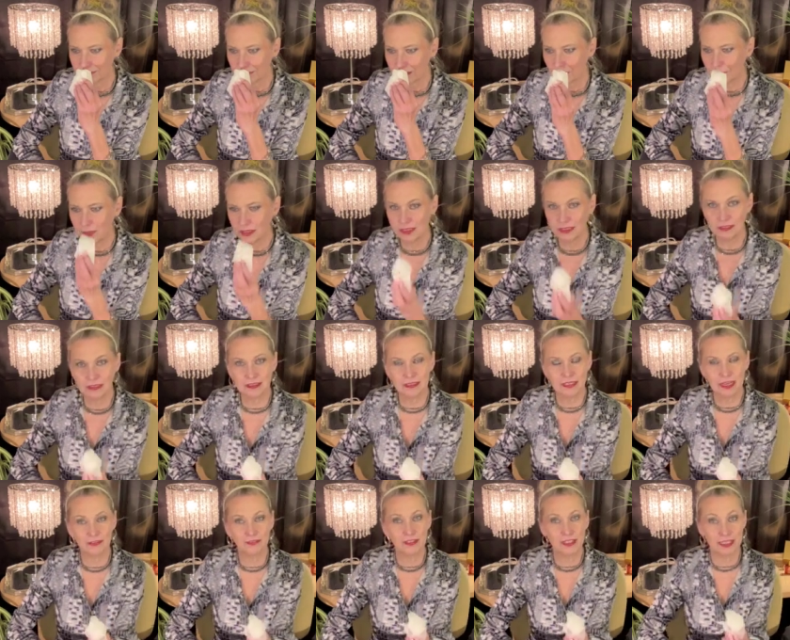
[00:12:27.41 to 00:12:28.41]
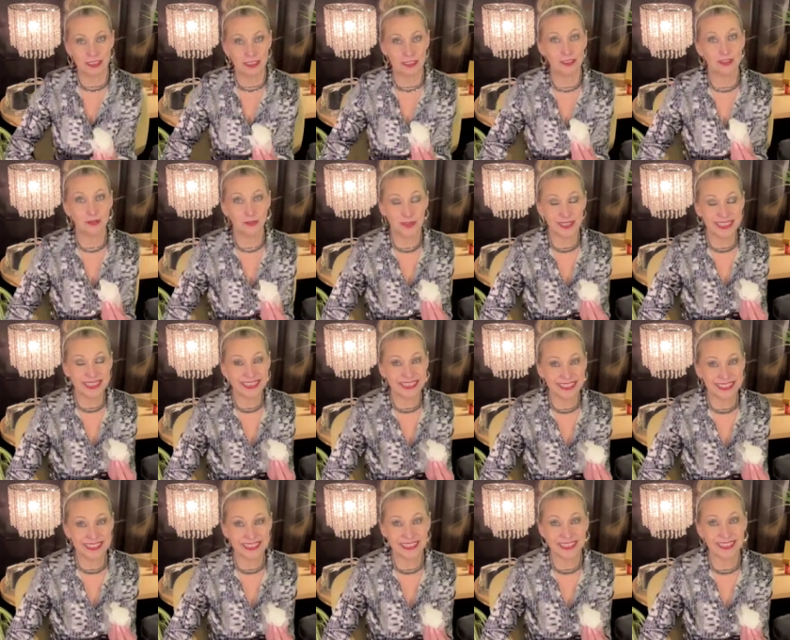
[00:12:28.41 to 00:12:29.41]
But this is definitely the
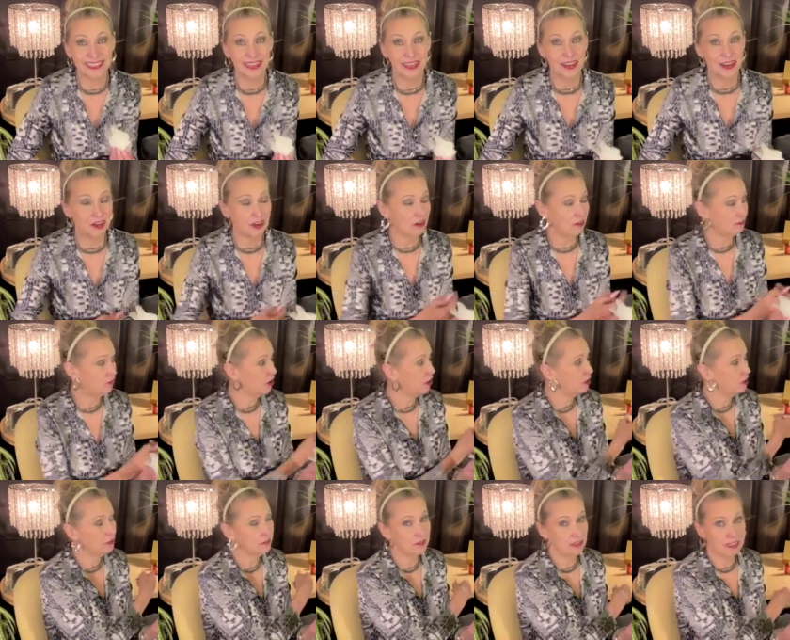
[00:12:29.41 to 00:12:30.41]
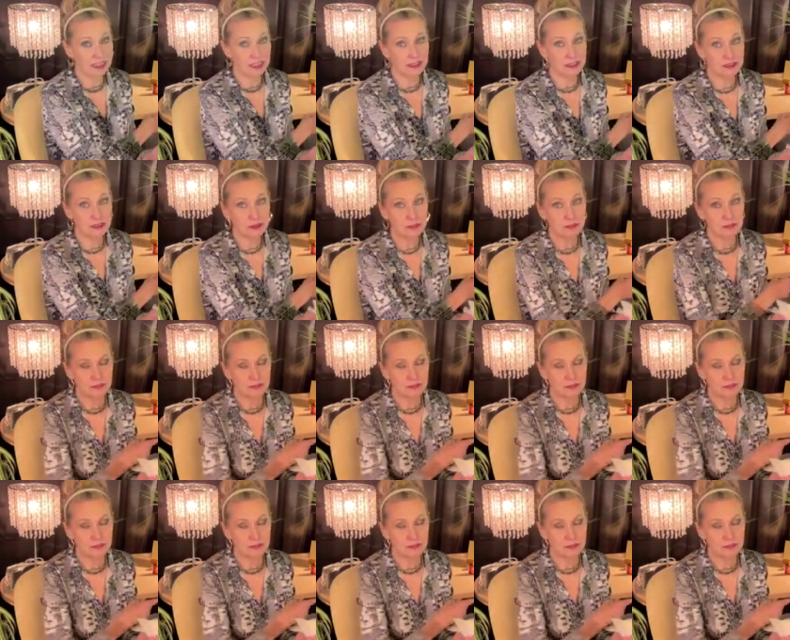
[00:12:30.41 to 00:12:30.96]
sweetest of all of these.